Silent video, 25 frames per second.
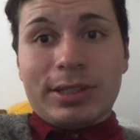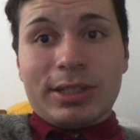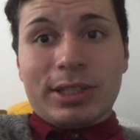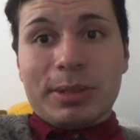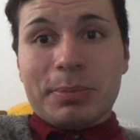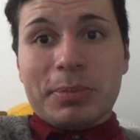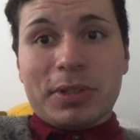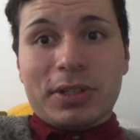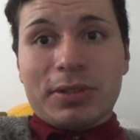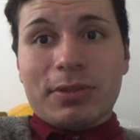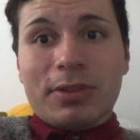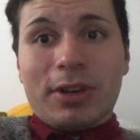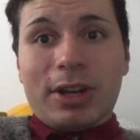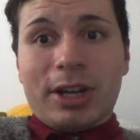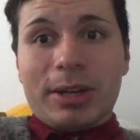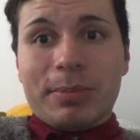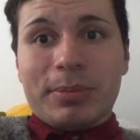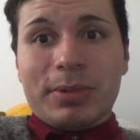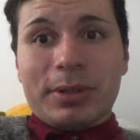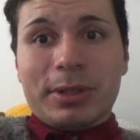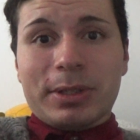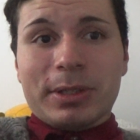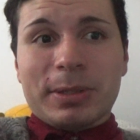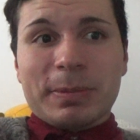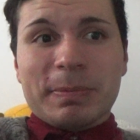
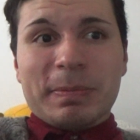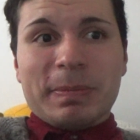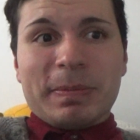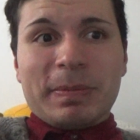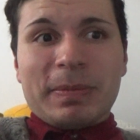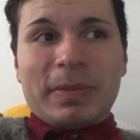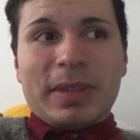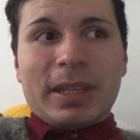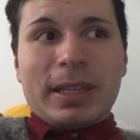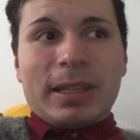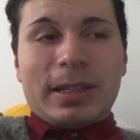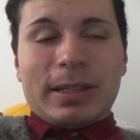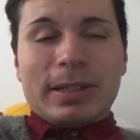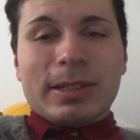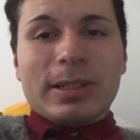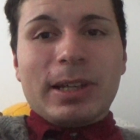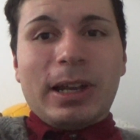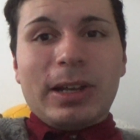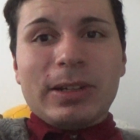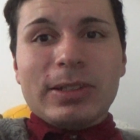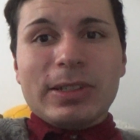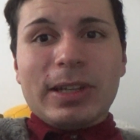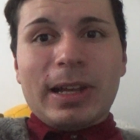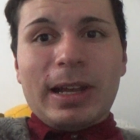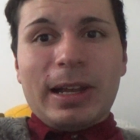subscribers.
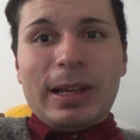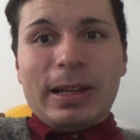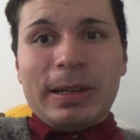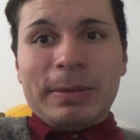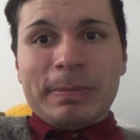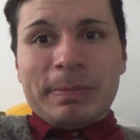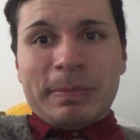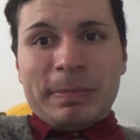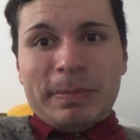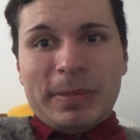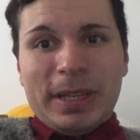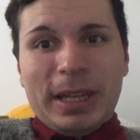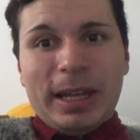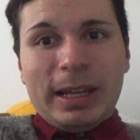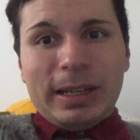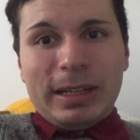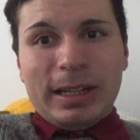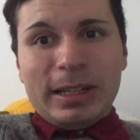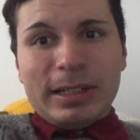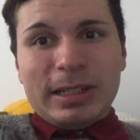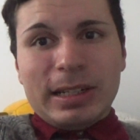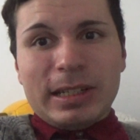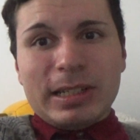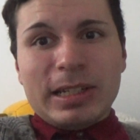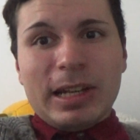Ta-ta,
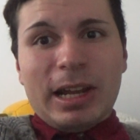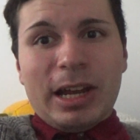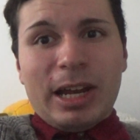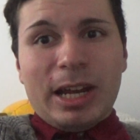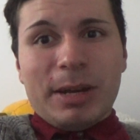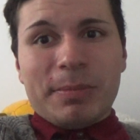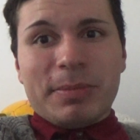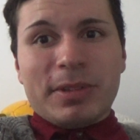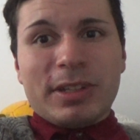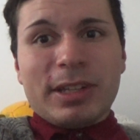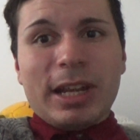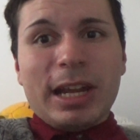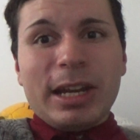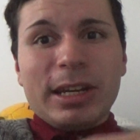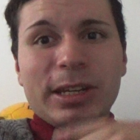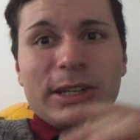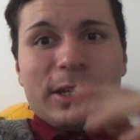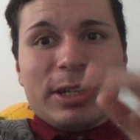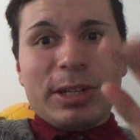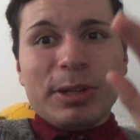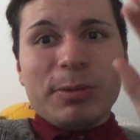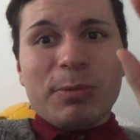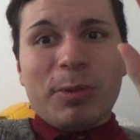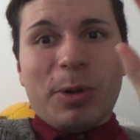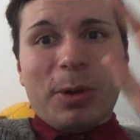another time. Thank
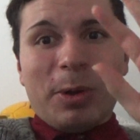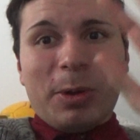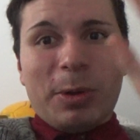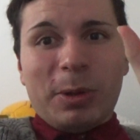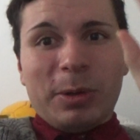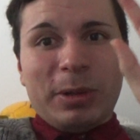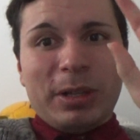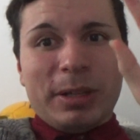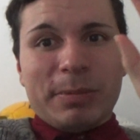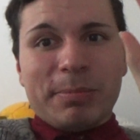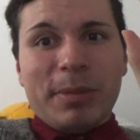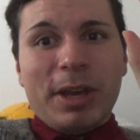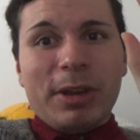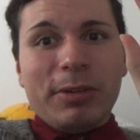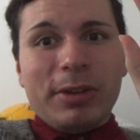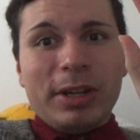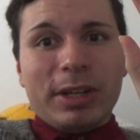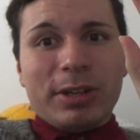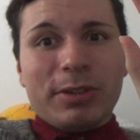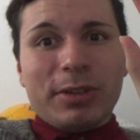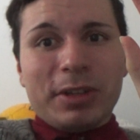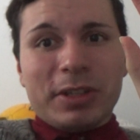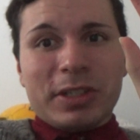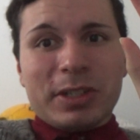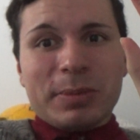you all. Merry
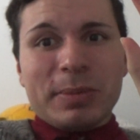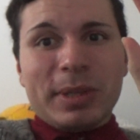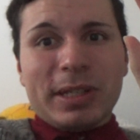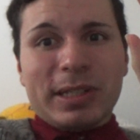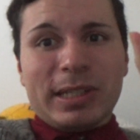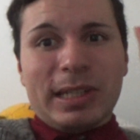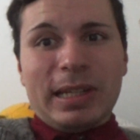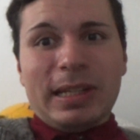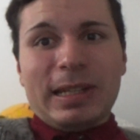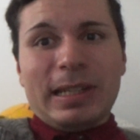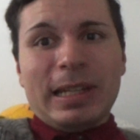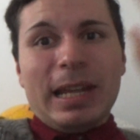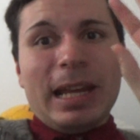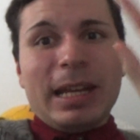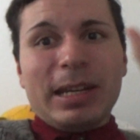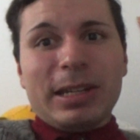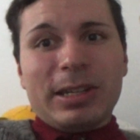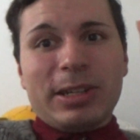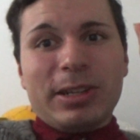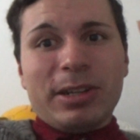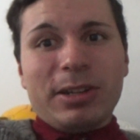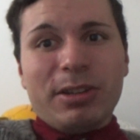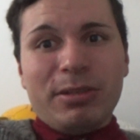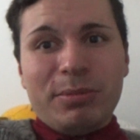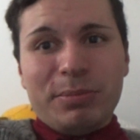Christmas, and thank
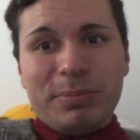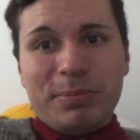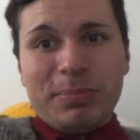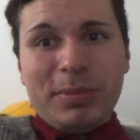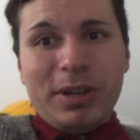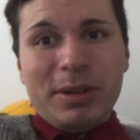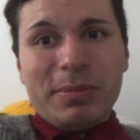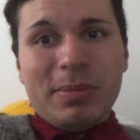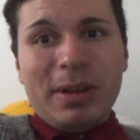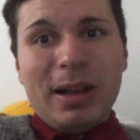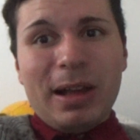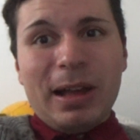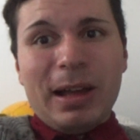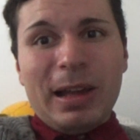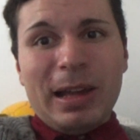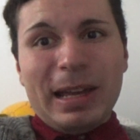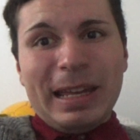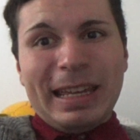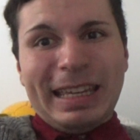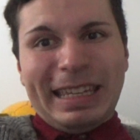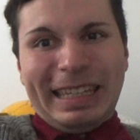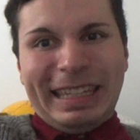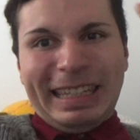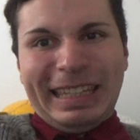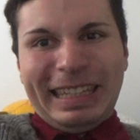you.
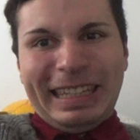Bye-bye.